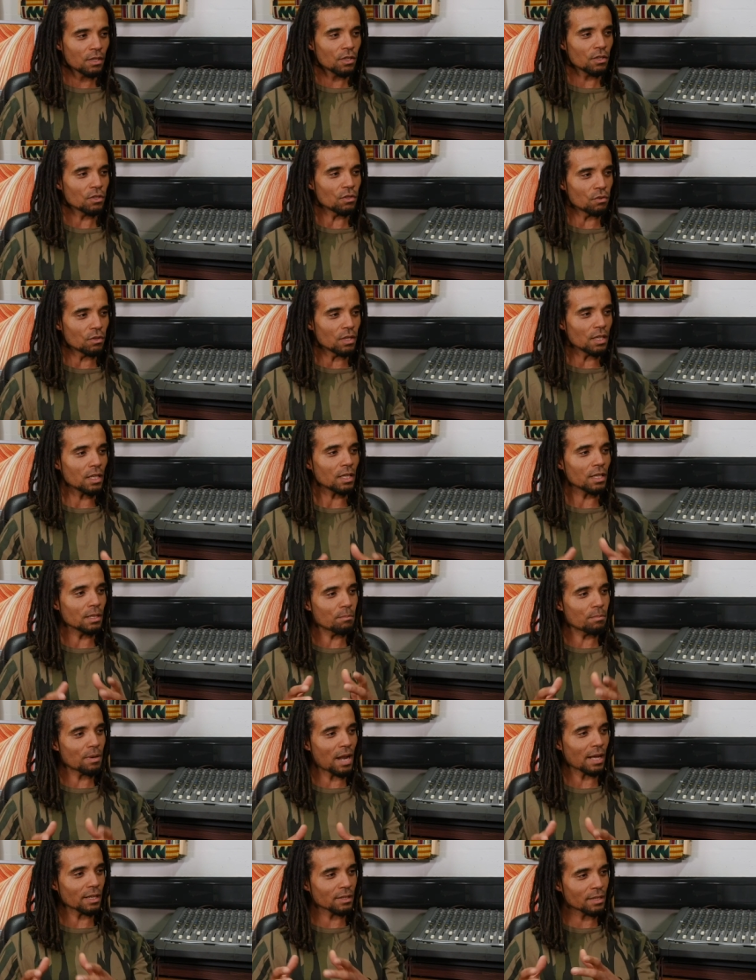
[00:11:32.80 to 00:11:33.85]
uniquely
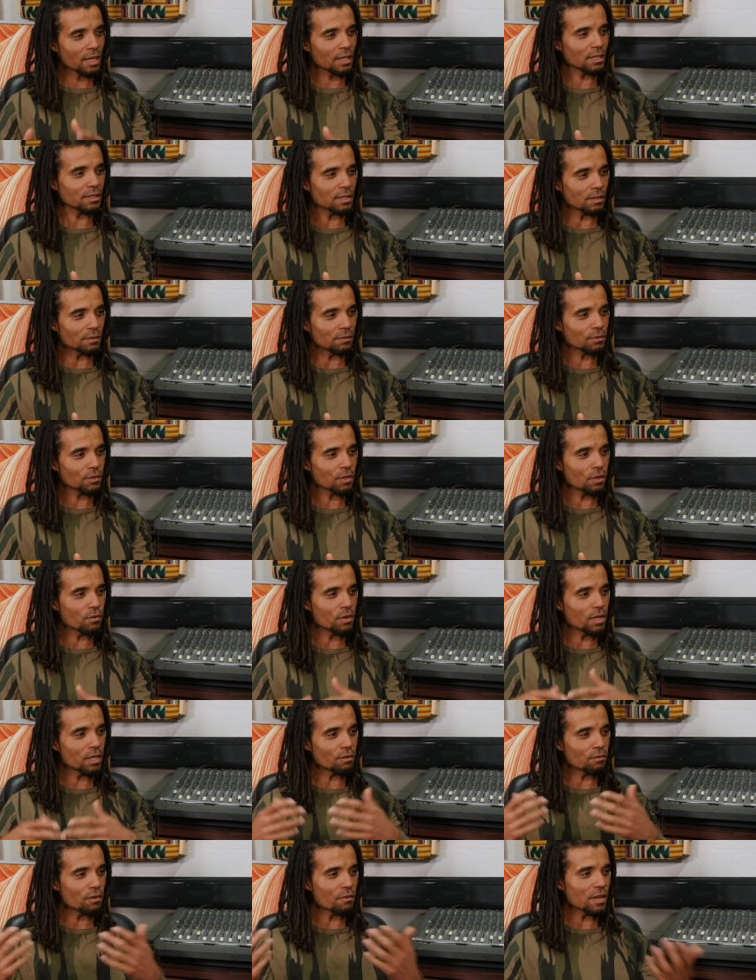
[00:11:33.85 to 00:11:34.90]
black negative.
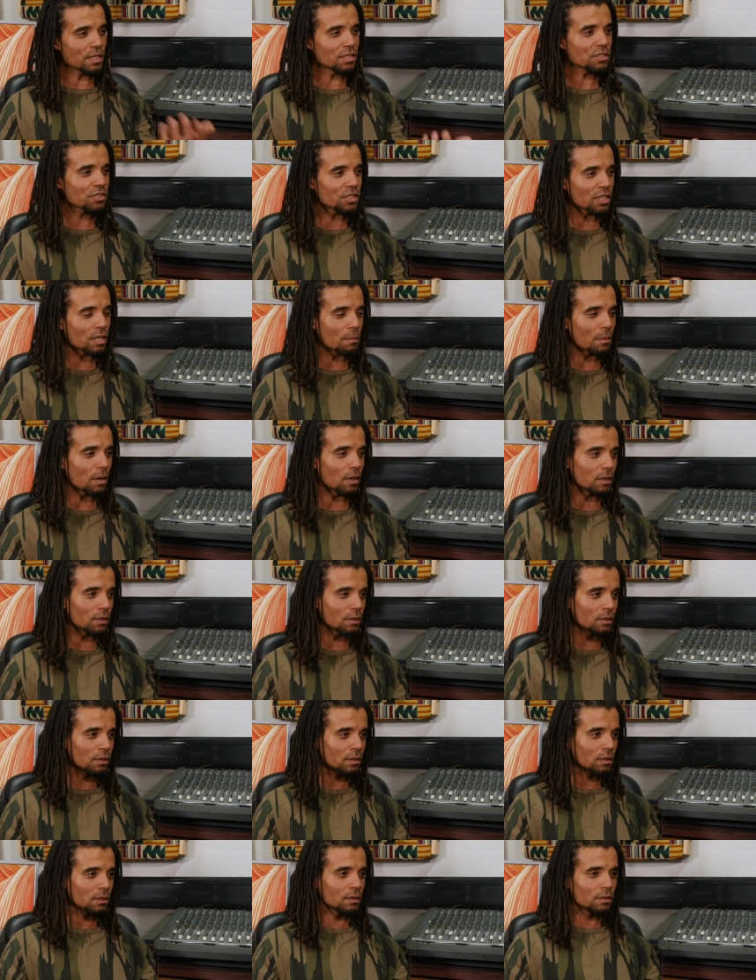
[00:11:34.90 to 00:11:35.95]
Korean revenge cinema
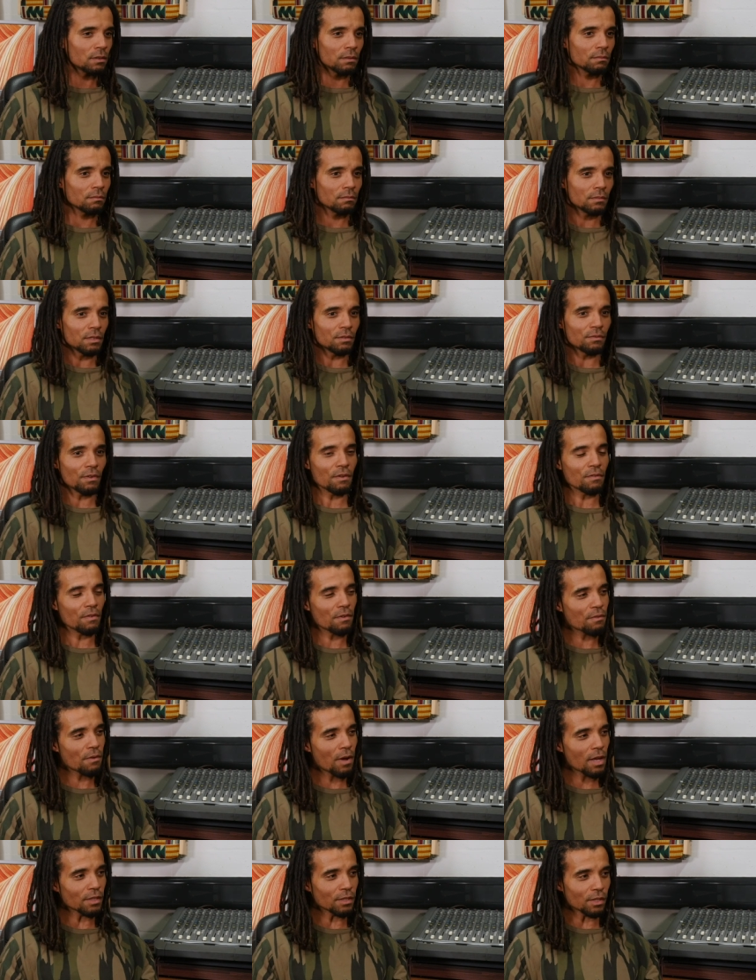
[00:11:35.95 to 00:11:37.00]
it's very, very
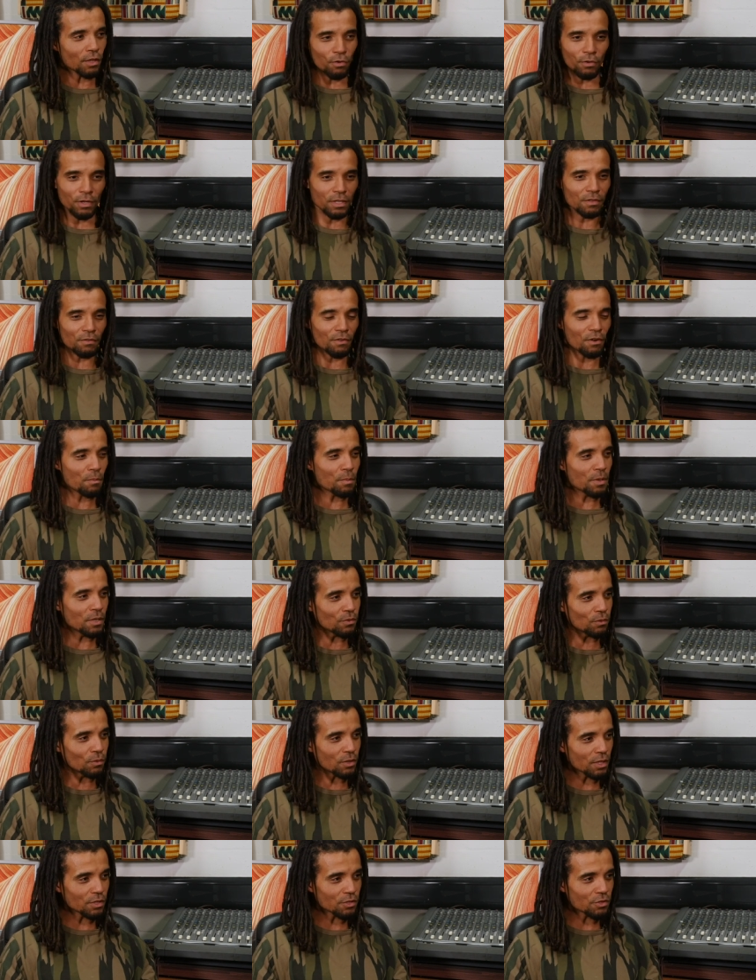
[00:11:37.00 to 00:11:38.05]
violent. Korea is a very
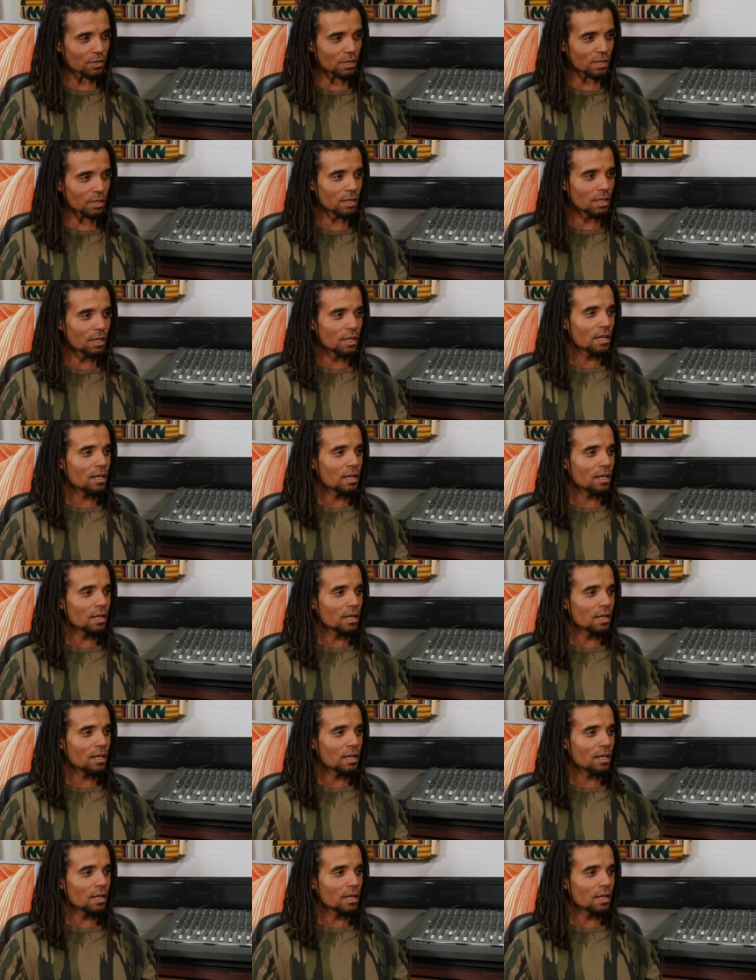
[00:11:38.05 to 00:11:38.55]
peaceful country.